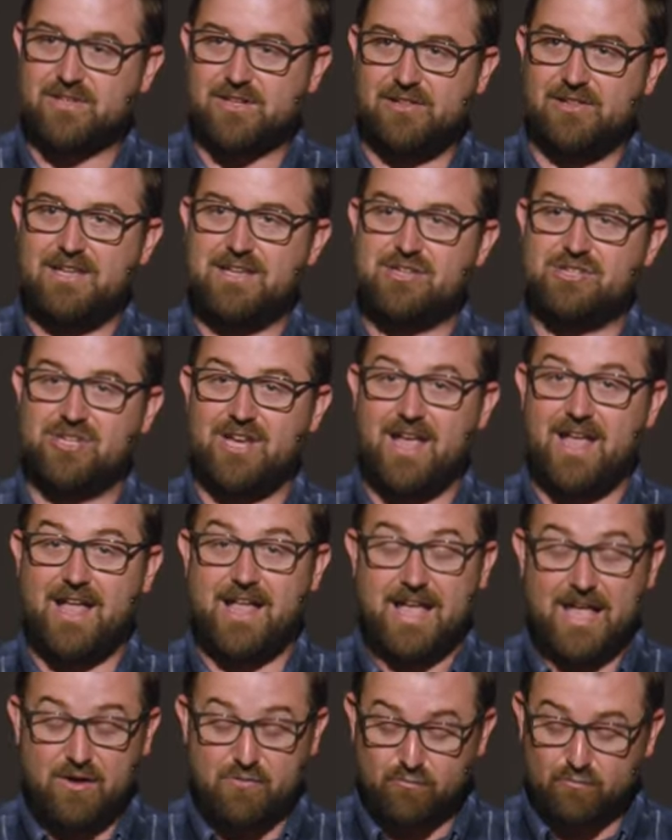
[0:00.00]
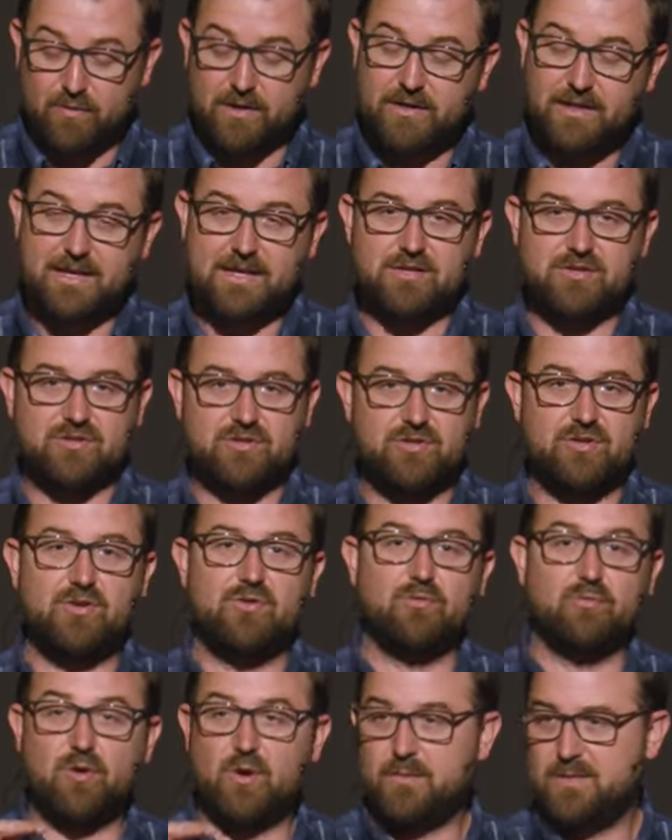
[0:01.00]
cliche, it really is
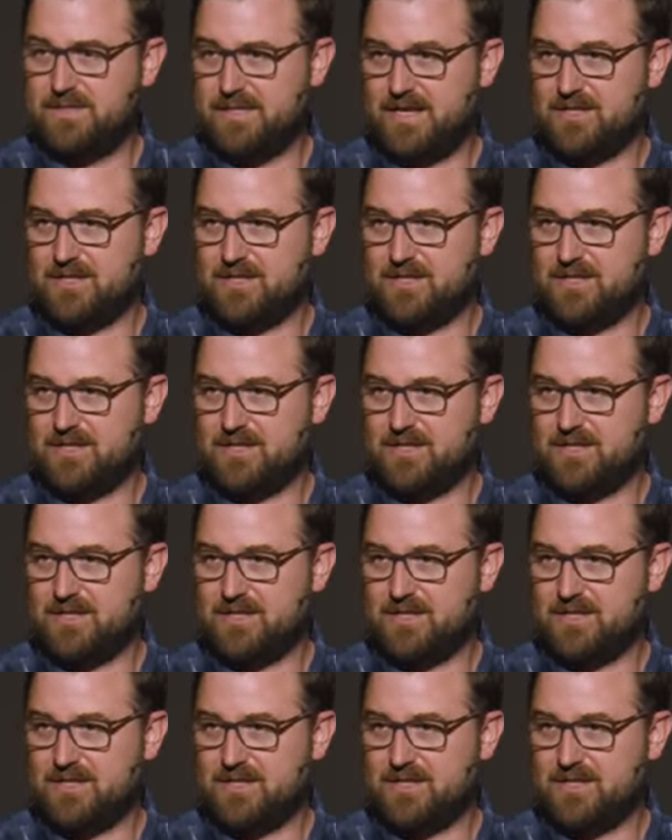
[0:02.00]
true. Romans